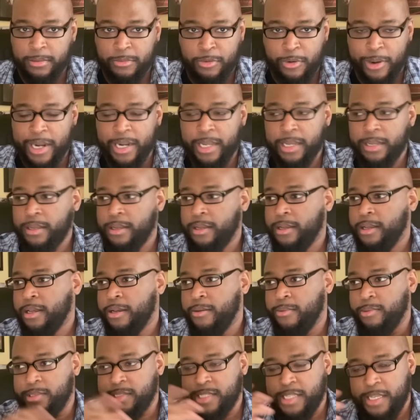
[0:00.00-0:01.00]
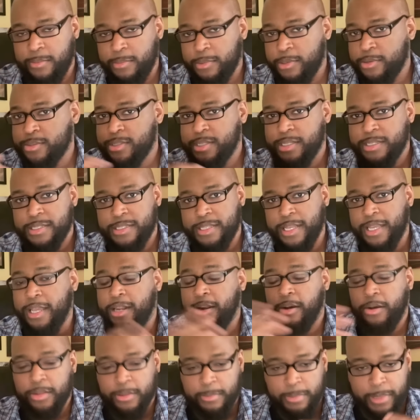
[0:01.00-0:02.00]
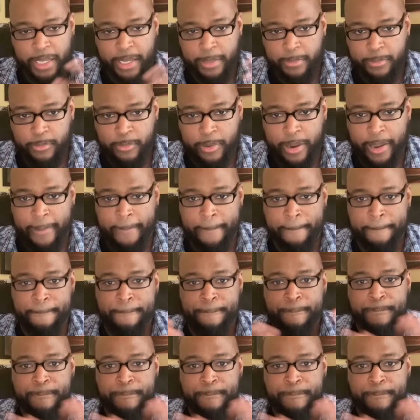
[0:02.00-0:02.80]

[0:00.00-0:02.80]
the credit. When the team loses, they get all the blame, right?